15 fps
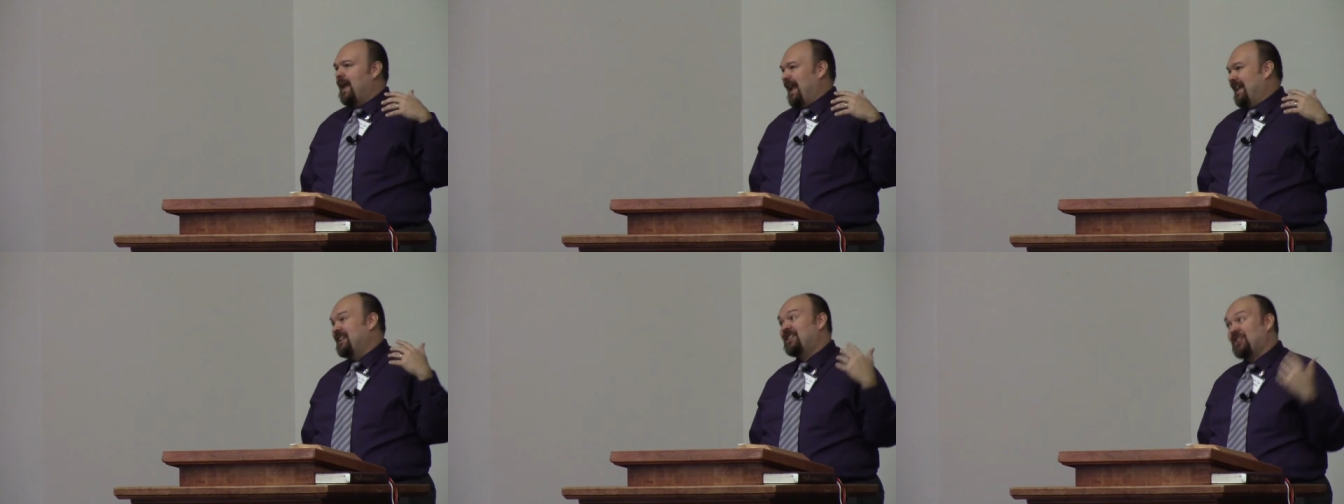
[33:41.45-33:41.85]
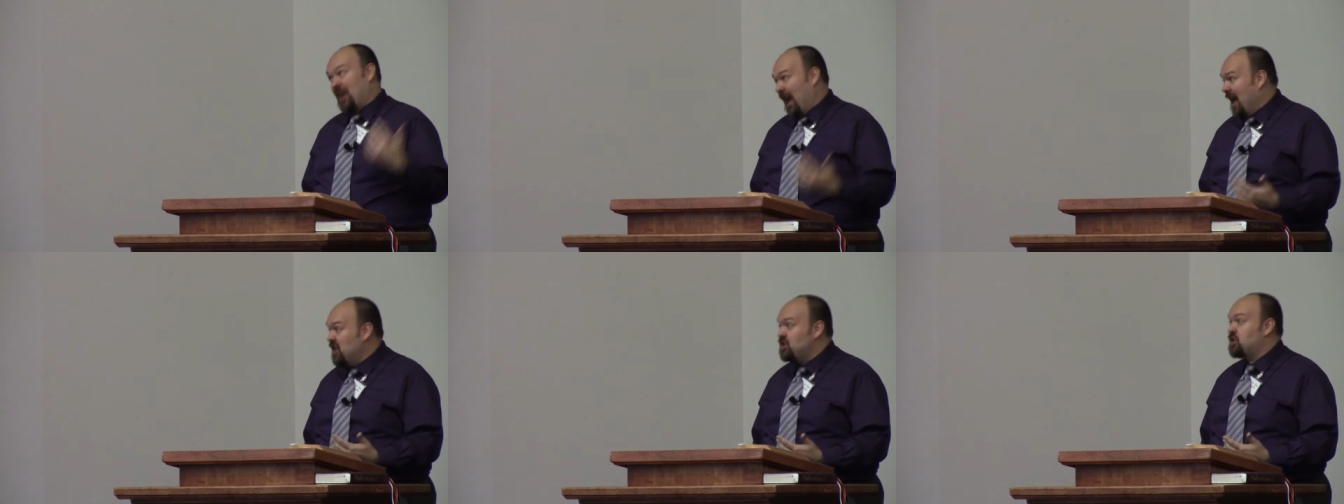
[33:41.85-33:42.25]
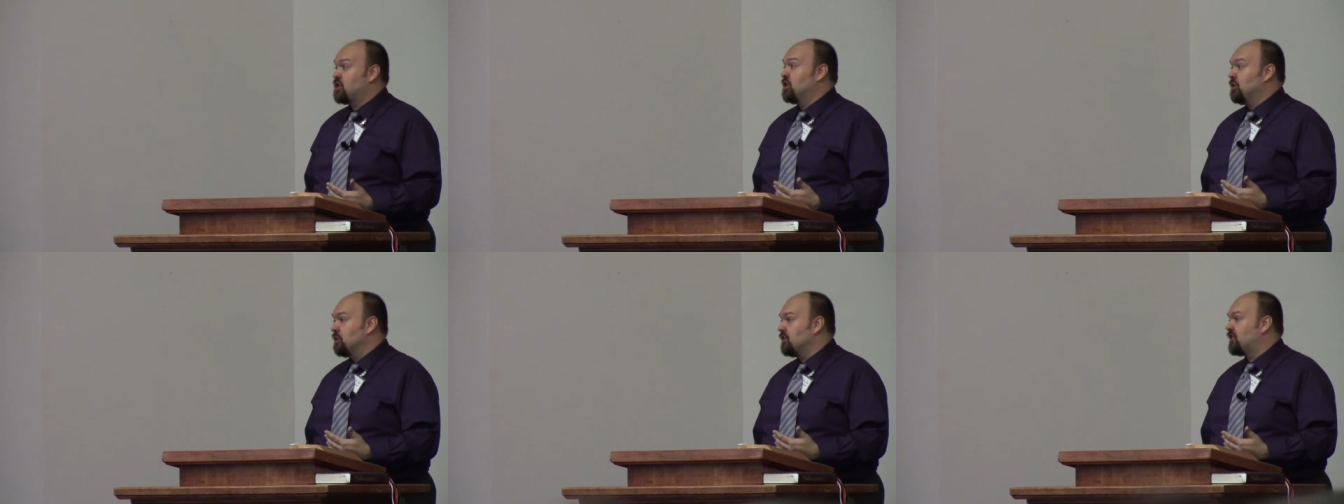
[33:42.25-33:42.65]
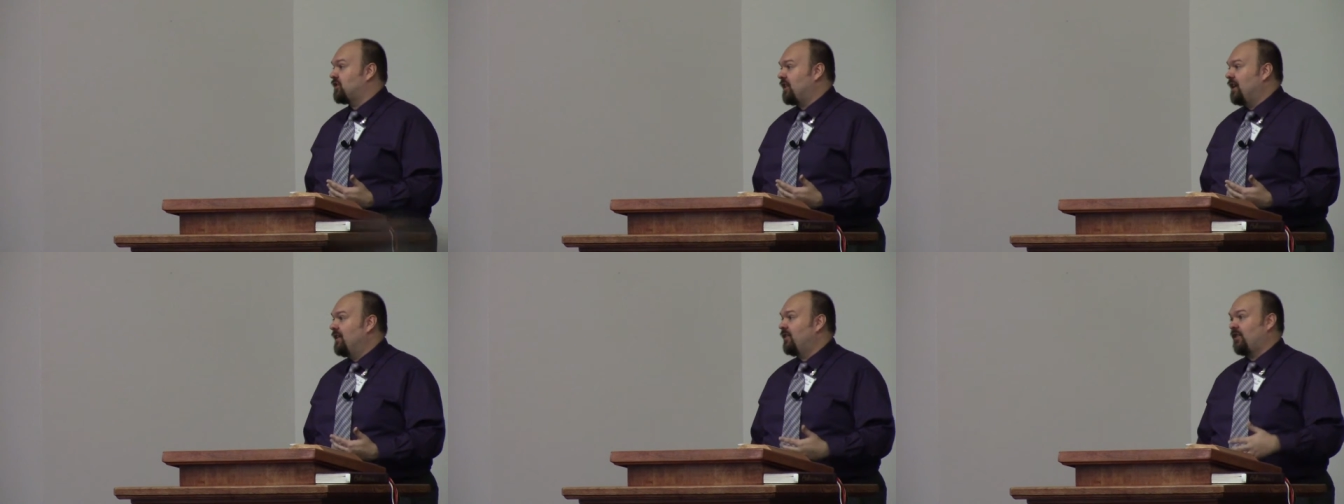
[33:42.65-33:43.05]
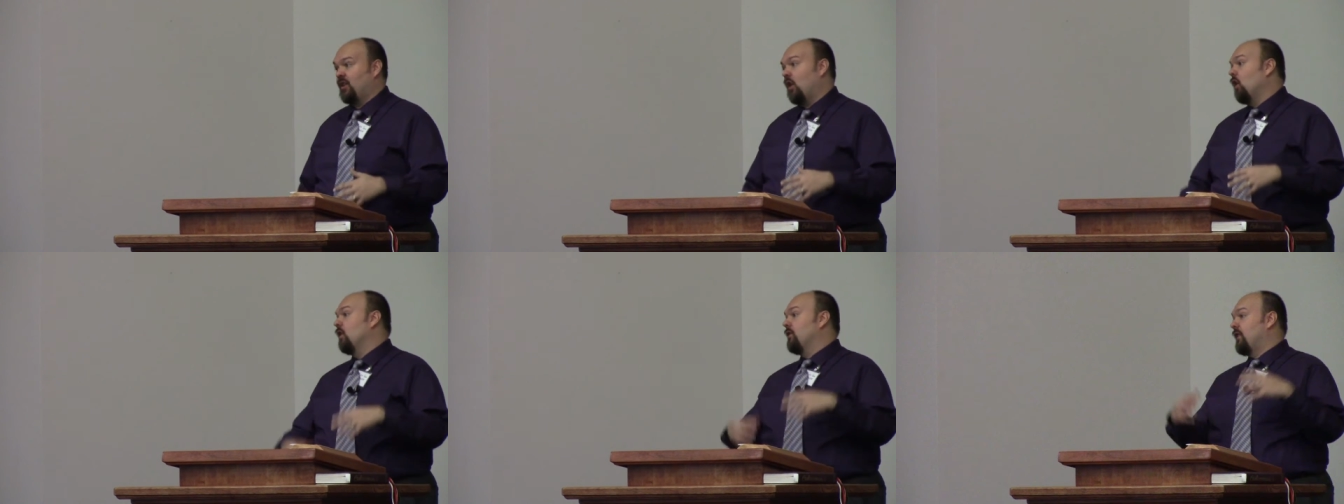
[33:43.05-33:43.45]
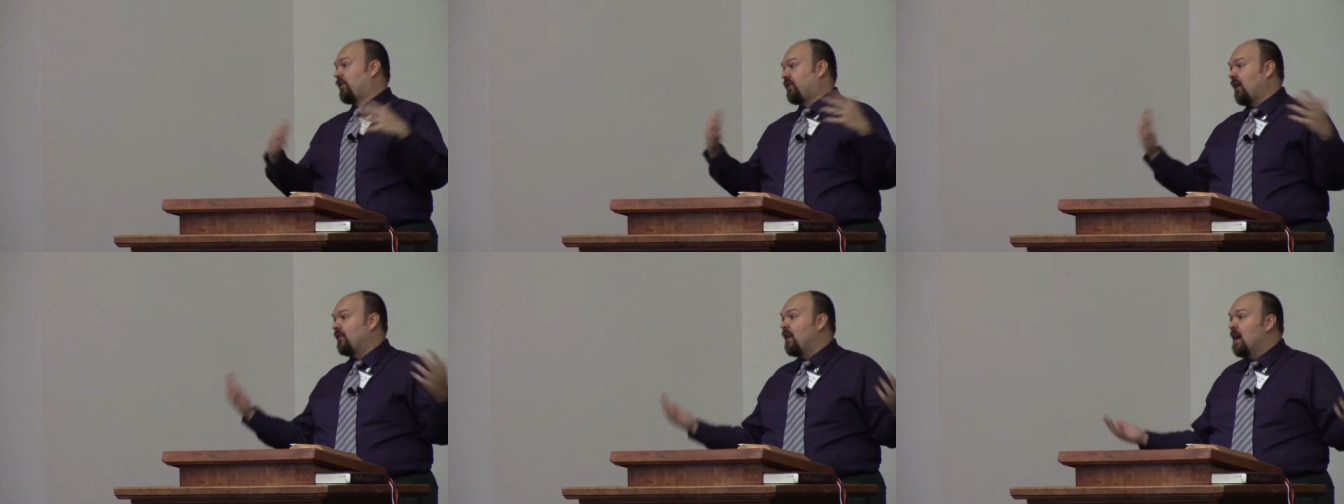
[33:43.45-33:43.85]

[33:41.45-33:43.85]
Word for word: intentional sins and all of the stuff